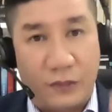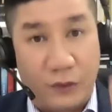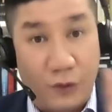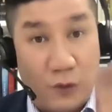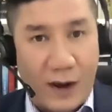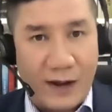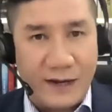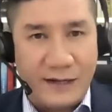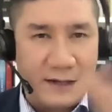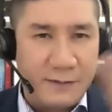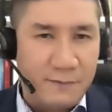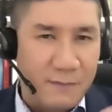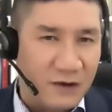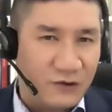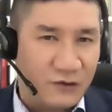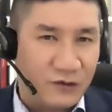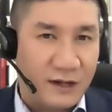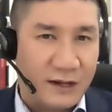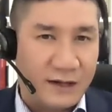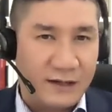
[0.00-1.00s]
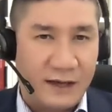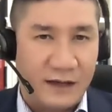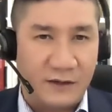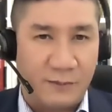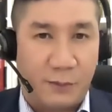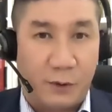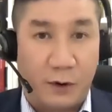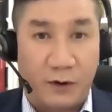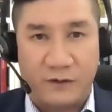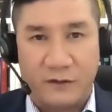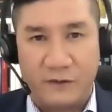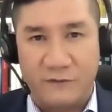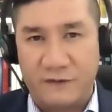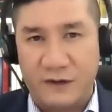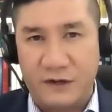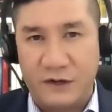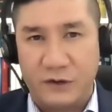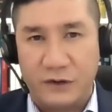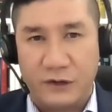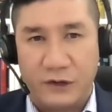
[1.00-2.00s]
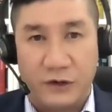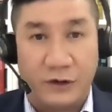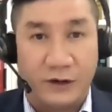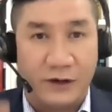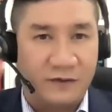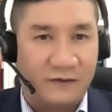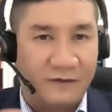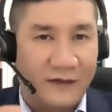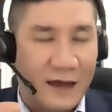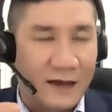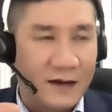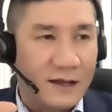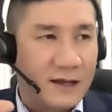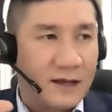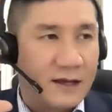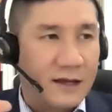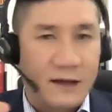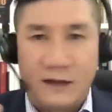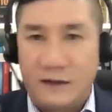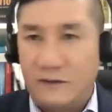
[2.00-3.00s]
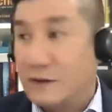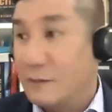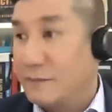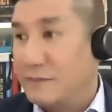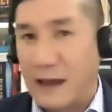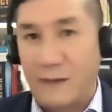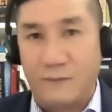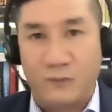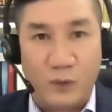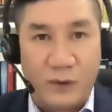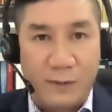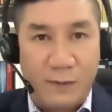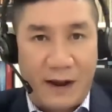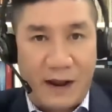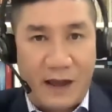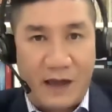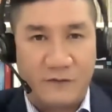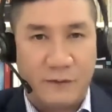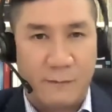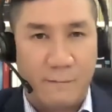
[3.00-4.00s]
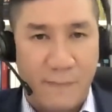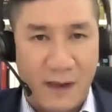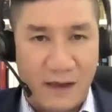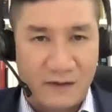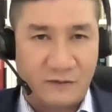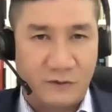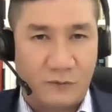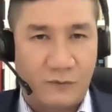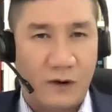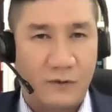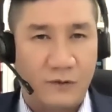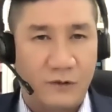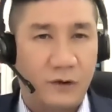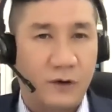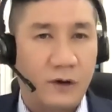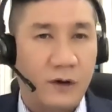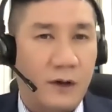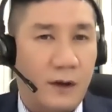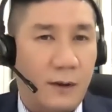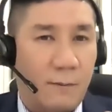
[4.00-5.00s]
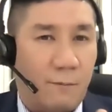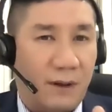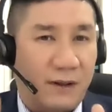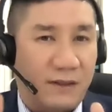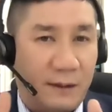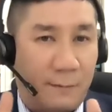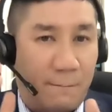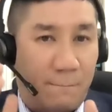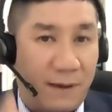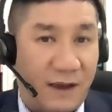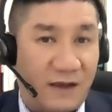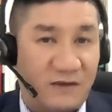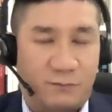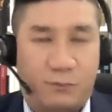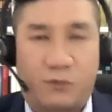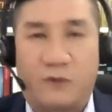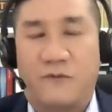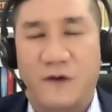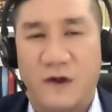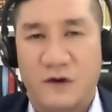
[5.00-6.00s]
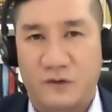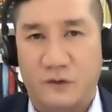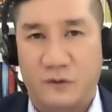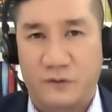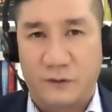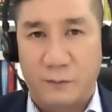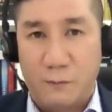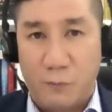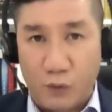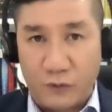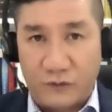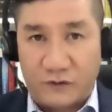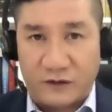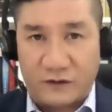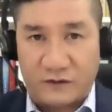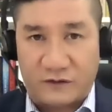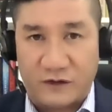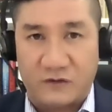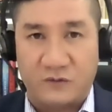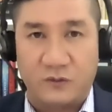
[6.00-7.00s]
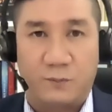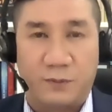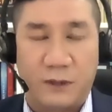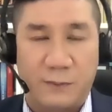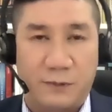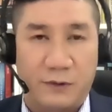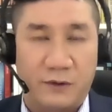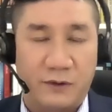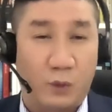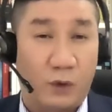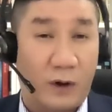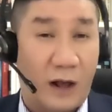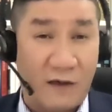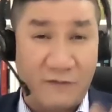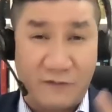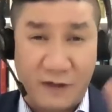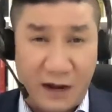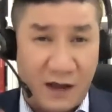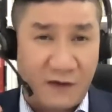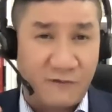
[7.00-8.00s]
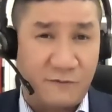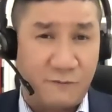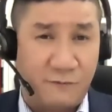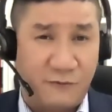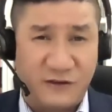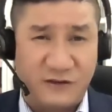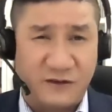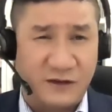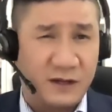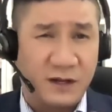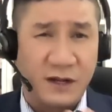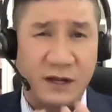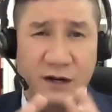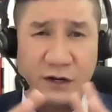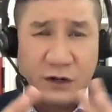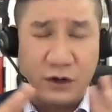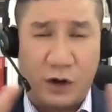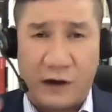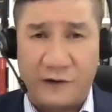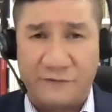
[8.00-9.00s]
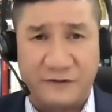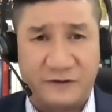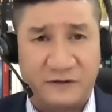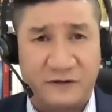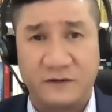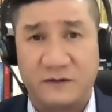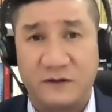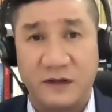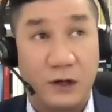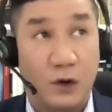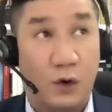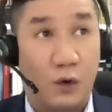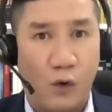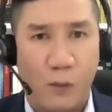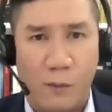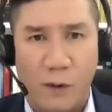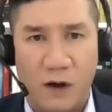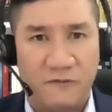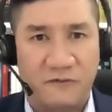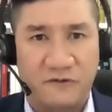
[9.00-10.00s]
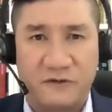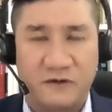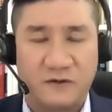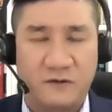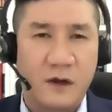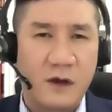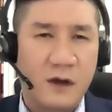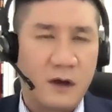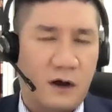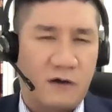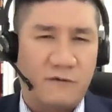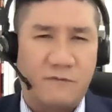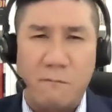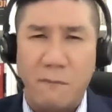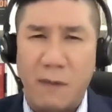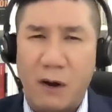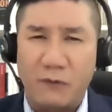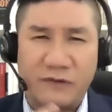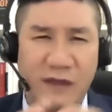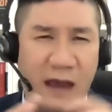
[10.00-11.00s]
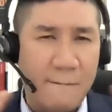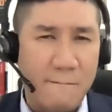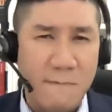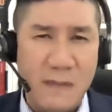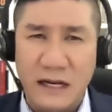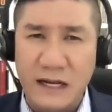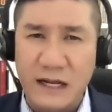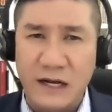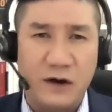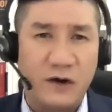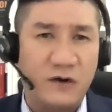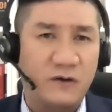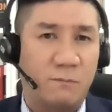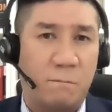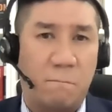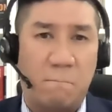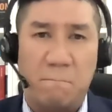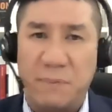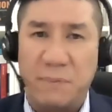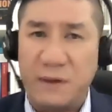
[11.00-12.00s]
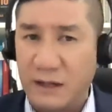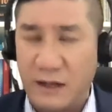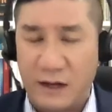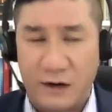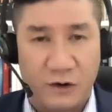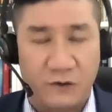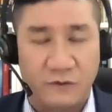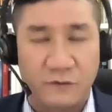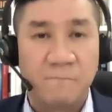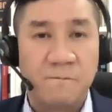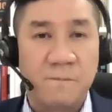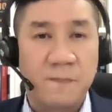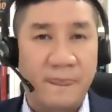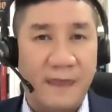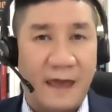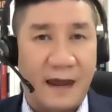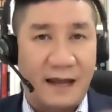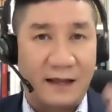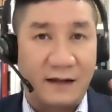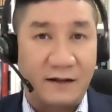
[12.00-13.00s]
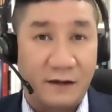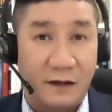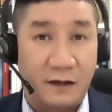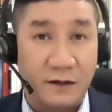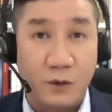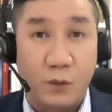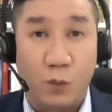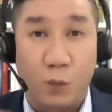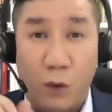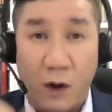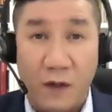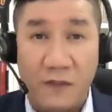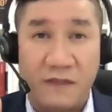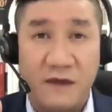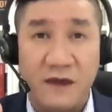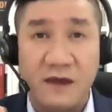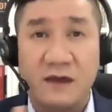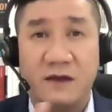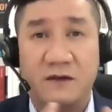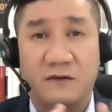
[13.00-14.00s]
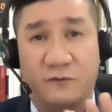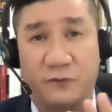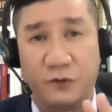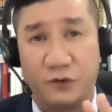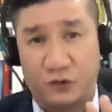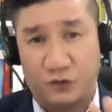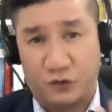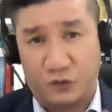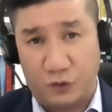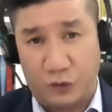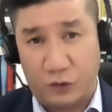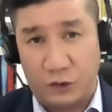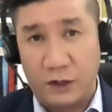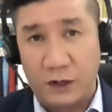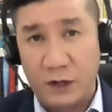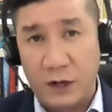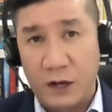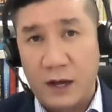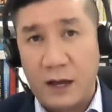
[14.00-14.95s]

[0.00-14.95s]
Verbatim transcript: though I did mention at the other part of the video here, is that sometimes we might have a mess around here, but the best professionals, the most successful people in the world, I've, and I've visited the offices and the home offices of multimillionaires, billionaires, and I can tell you one thing is for sure,